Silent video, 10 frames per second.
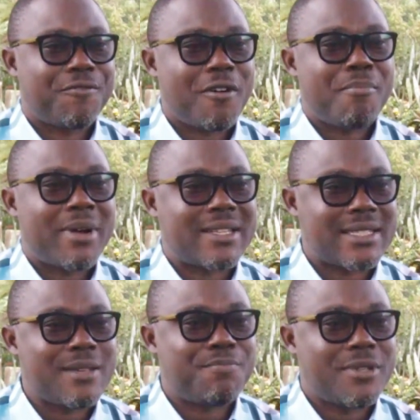former
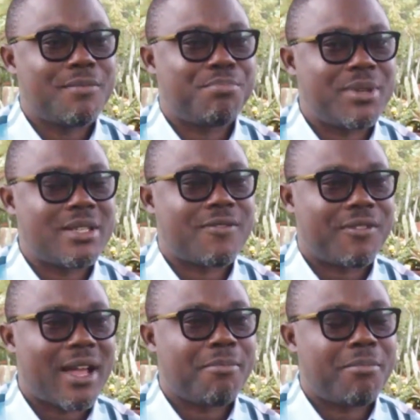CPP's
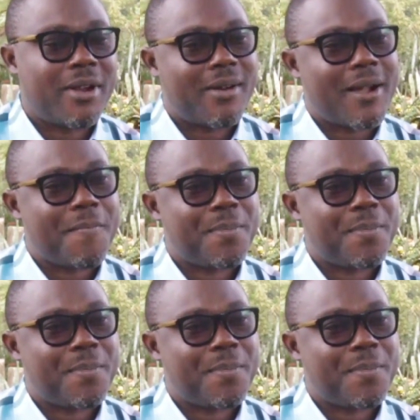flag bearer,